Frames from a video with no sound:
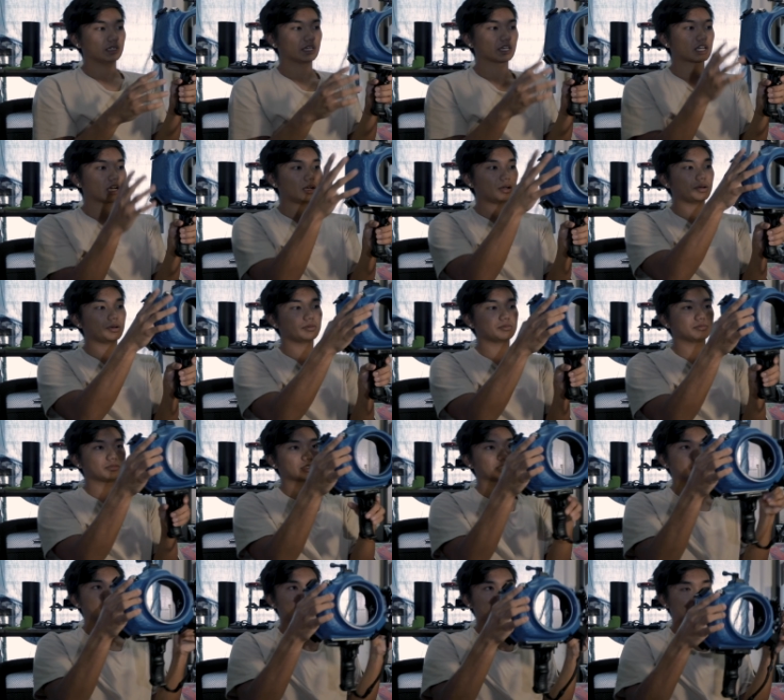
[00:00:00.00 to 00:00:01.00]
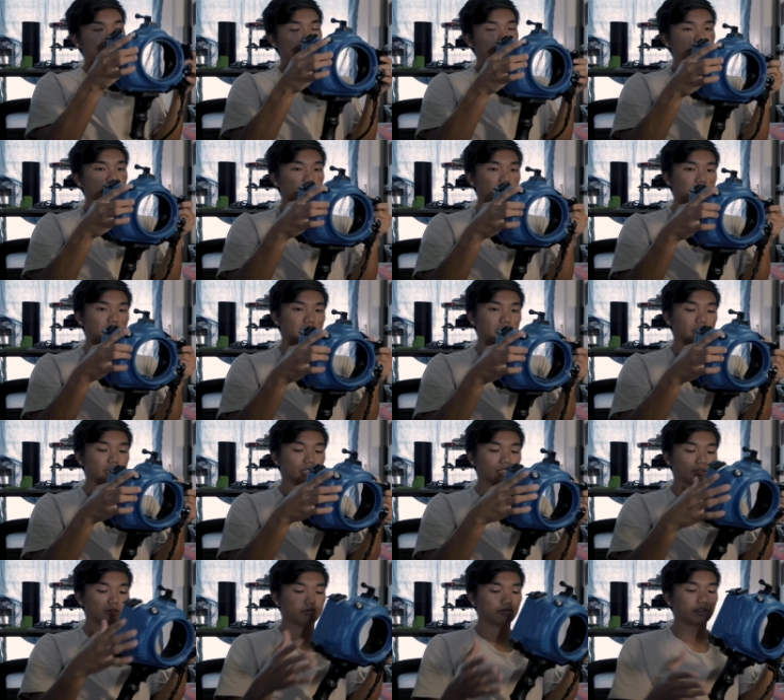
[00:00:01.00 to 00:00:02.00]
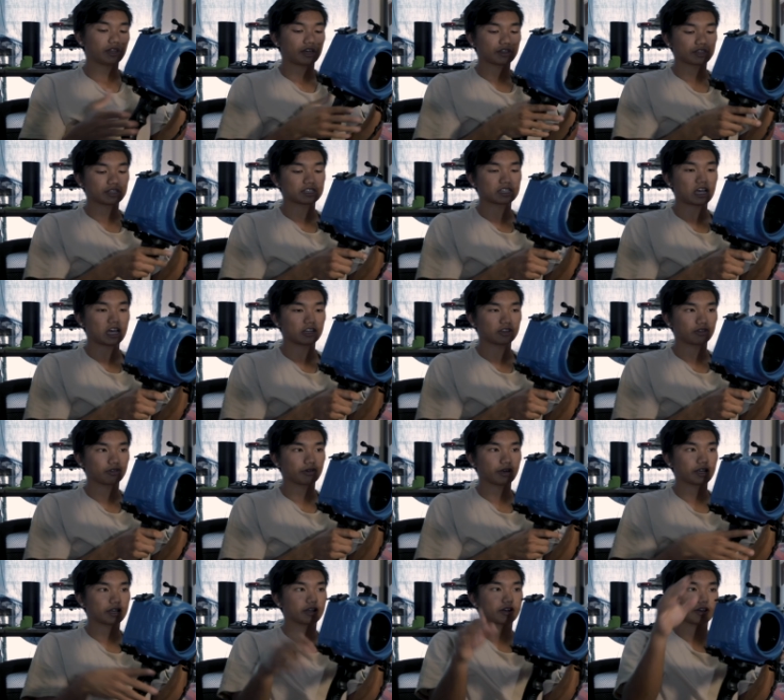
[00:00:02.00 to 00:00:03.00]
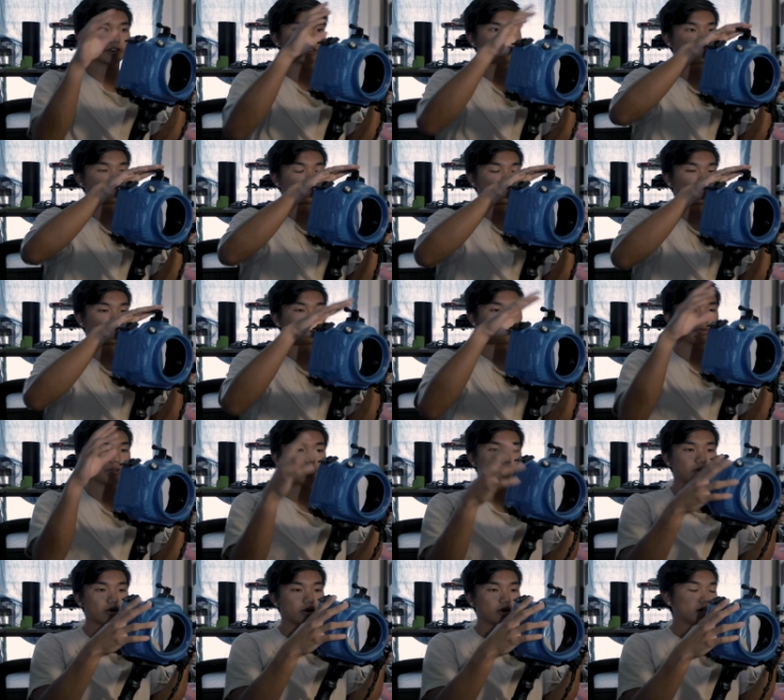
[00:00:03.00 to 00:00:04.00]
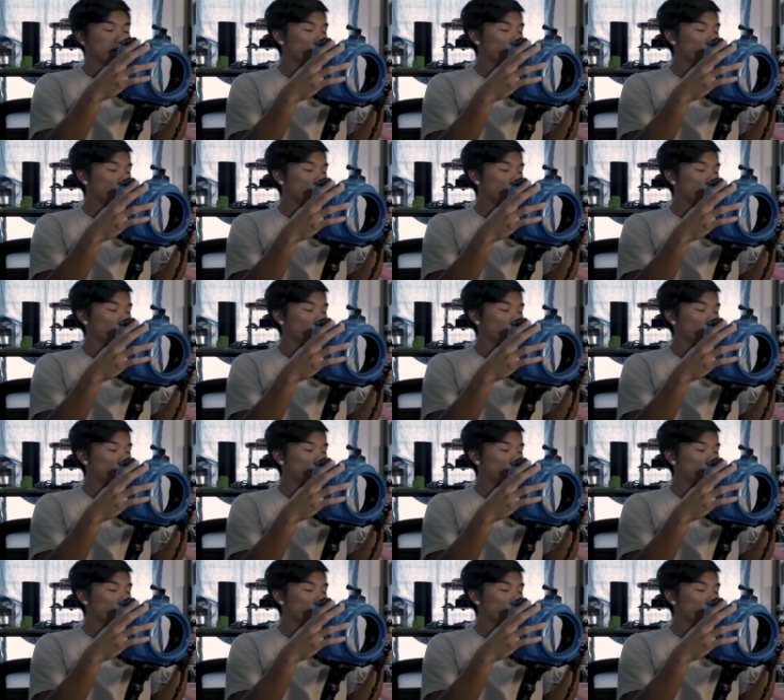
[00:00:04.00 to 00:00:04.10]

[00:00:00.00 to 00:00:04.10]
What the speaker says: It comes just basically without this handle right here and this thing up here.